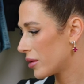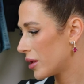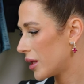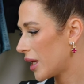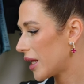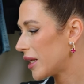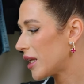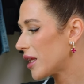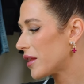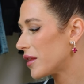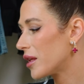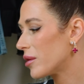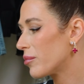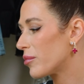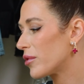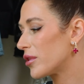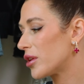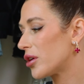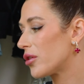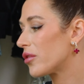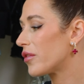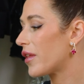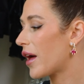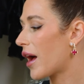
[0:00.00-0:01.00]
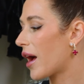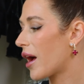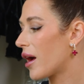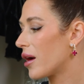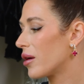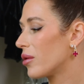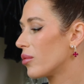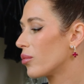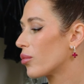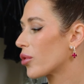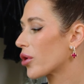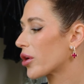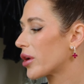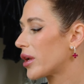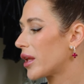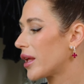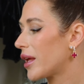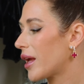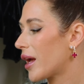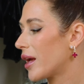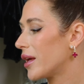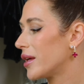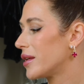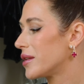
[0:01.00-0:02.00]
Anything below that, we're gonna
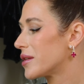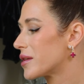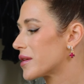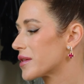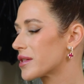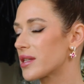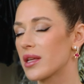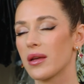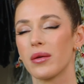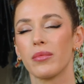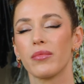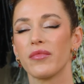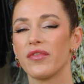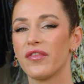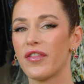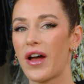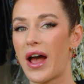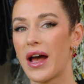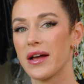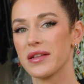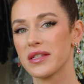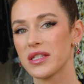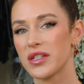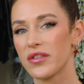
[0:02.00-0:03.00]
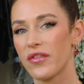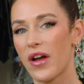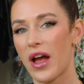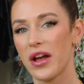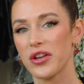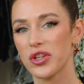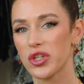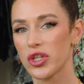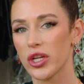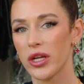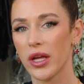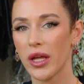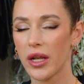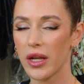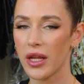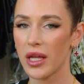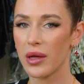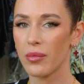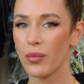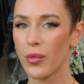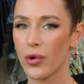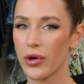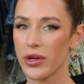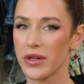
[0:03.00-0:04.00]
get into some fast fashion
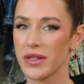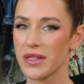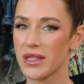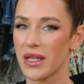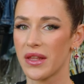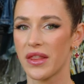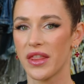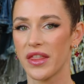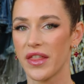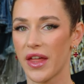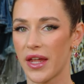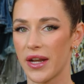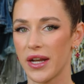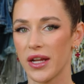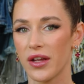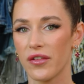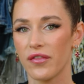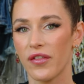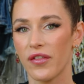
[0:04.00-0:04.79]
and more synthetic